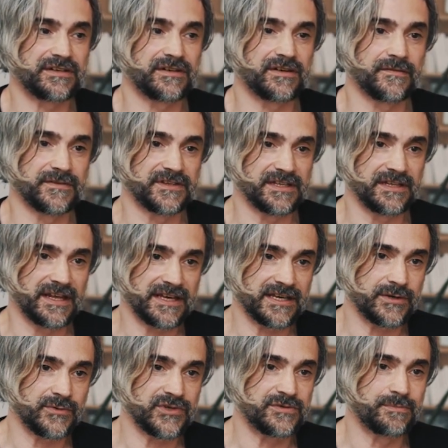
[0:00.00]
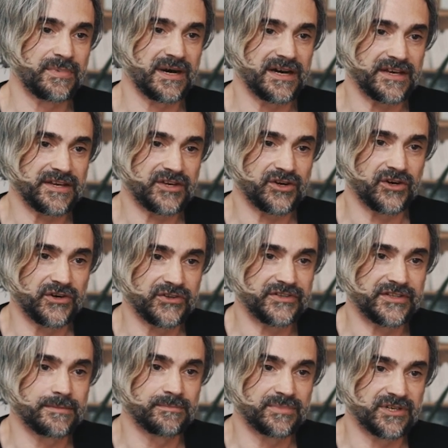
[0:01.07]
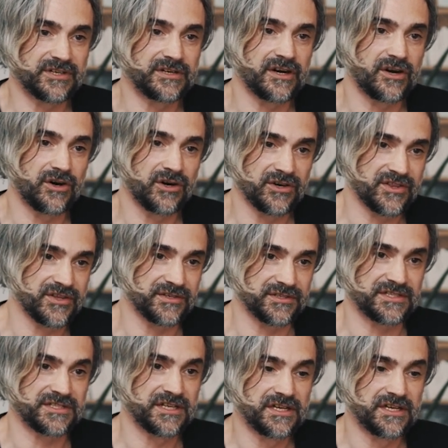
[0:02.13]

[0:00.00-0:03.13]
of the language by contemporary authors.